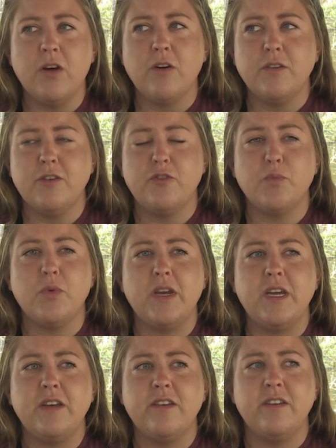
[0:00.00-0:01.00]
hard this
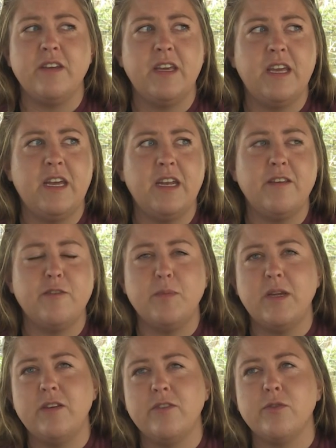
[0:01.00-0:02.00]
spring to hit as
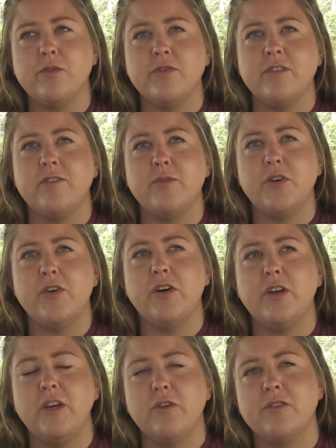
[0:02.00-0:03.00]
many schools as we
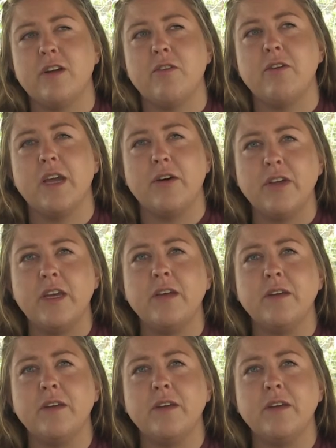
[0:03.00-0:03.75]
could in Otero County.